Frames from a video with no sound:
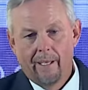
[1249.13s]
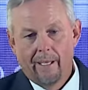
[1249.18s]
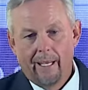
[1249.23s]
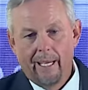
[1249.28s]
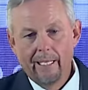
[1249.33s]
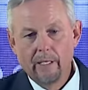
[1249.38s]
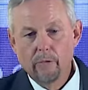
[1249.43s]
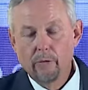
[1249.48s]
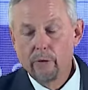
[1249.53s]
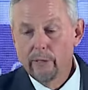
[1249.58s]

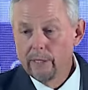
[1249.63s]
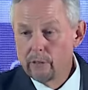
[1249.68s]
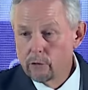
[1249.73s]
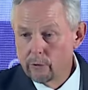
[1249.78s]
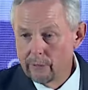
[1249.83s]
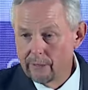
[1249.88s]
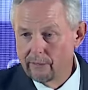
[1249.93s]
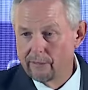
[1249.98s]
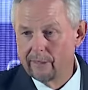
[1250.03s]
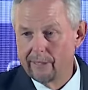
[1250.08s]
And if you're
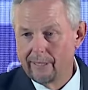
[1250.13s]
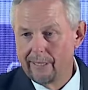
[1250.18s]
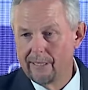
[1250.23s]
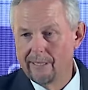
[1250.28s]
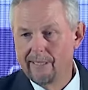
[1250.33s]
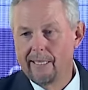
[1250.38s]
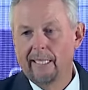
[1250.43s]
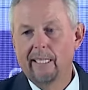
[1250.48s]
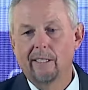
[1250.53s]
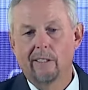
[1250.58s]
interested in
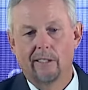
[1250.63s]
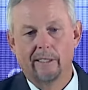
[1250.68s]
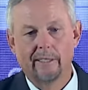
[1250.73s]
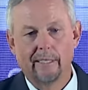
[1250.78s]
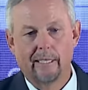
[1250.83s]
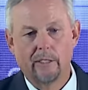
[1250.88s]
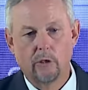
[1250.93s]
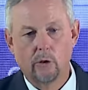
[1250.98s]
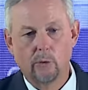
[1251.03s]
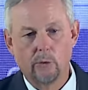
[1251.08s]
taking on
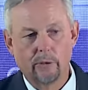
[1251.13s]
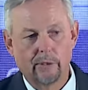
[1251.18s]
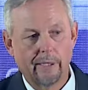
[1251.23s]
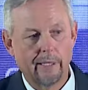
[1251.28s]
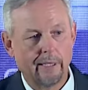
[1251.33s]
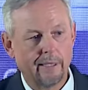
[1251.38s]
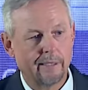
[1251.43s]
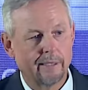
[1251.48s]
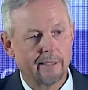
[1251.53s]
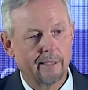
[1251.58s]
that use
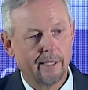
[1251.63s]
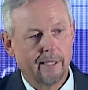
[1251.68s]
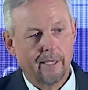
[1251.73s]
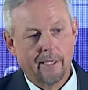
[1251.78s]
case,